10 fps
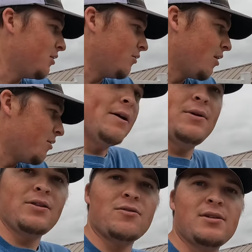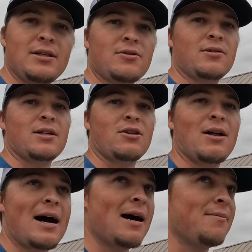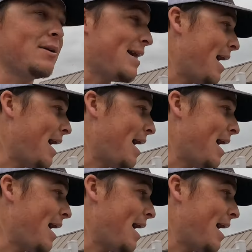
to grow. It went through a little decline, but